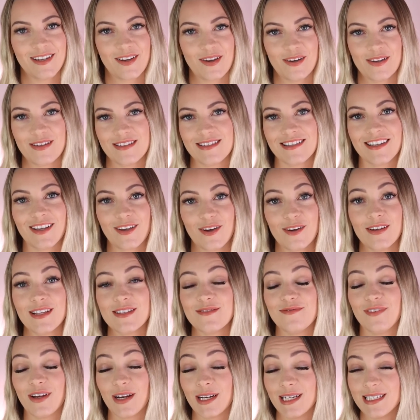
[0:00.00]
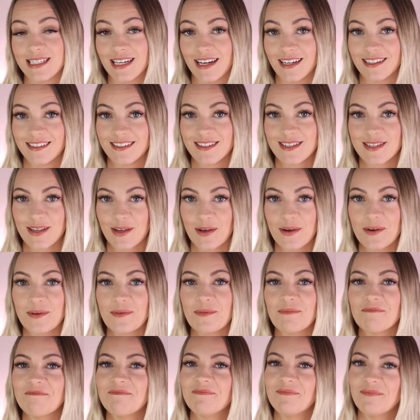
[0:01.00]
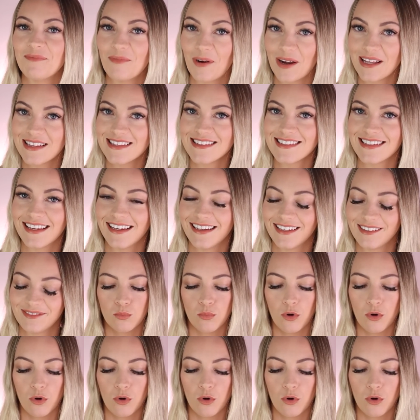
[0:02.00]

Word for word: Kurt is very done, so wait and see.